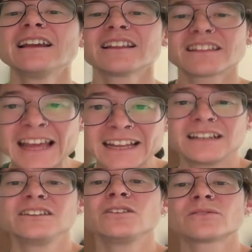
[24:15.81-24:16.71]

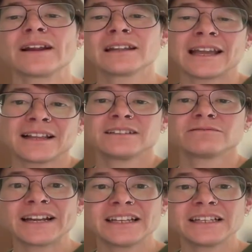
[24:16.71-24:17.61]
Then you're likely
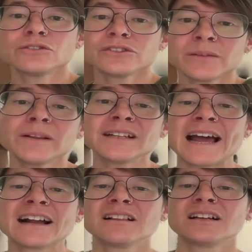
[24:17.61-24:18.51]
ready to simply
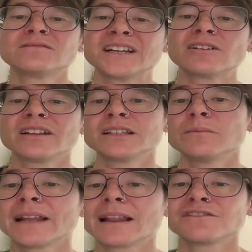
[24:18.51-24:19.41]
tackle a recall in the
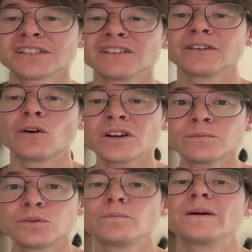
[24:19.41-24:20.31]
middle of sniffing horse
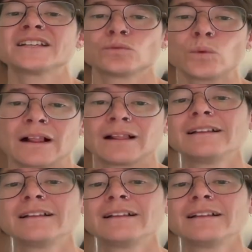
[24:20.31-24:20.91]
poop as well.